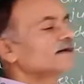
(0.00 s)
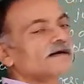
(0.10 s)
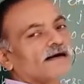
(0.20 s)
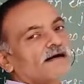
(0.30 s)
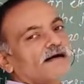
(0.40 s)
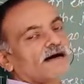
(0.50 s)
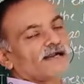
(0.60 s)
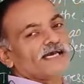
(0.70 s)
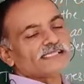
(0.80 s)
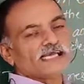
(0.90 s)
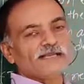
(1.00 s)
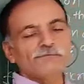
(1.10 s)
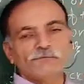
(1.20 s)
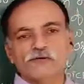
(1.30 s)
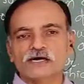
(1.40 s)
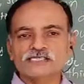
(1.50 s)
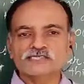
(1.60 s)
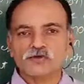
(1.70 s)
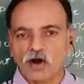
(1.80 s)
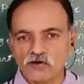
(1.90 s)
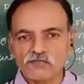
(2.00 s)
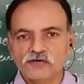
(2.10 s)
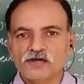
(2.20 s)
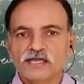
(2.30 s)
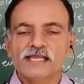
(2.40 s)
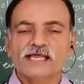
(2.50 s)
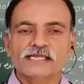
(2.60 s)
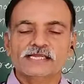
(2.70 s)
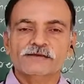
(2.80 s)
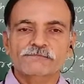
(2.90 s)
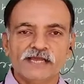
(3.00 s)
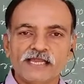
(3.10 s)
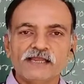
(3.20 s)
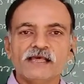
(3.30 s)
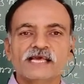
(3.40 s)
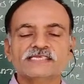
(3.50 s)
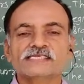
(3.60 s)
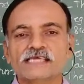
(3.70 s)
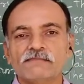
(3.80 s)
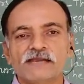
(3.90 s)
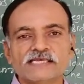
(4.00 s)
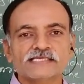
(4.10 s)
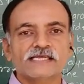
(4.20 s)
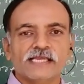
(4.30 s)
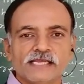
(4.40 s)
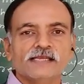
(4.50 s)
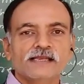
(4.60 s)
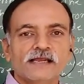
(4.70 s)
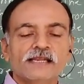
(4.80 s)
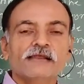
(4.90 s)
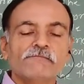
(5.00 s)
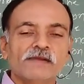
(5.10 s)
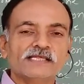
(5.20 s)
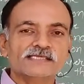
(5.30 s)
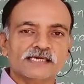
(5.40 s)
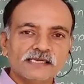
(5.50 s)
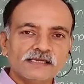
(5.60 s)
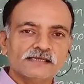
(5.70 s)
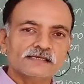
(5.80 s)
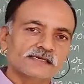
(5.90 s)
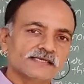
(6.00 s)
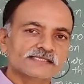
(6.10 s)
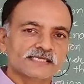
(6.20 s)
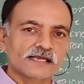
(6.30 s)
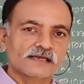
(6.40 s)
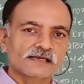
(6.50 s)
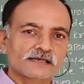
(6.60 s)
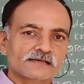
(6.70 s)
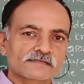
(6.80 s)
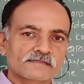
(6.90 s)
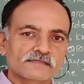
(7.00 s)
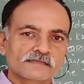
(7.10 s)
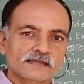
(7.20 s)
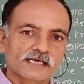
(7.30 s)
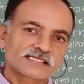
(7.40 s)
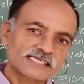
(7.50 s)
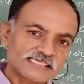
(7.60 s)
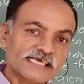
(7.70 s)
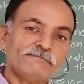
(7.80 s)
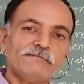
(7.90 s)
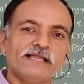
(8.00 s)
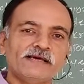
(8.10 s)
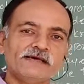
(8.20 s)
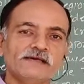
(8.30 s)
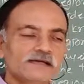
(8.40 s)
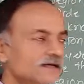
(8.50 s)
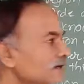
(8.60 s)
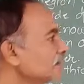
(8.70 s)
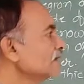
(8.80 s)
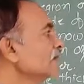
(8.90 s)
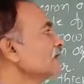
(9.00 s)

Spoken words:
under the influence of electric field established in depletion region. The same manner, the